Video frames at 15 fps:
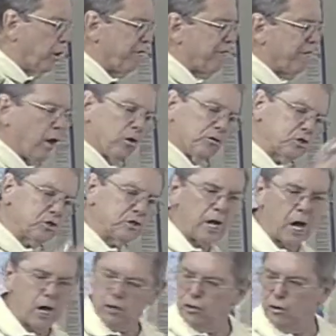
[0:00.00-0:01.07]
false
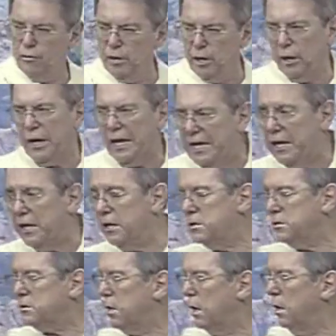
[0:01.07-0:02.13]
doctrine there
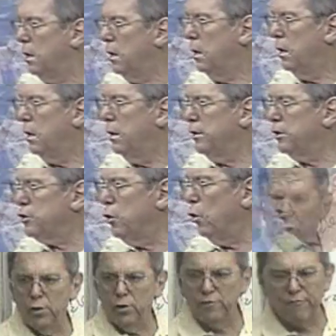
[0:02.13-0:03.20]
is. There's
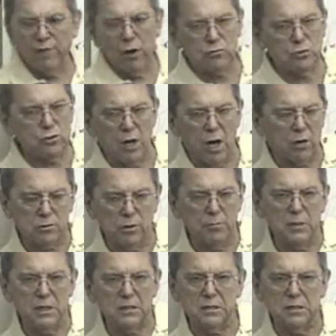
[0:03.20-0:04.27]
no other false doctrine
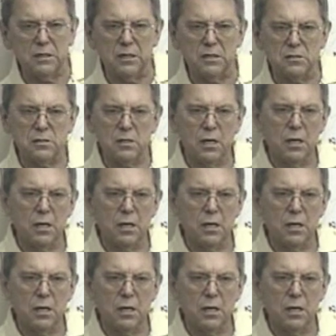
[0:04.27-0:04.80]
but this.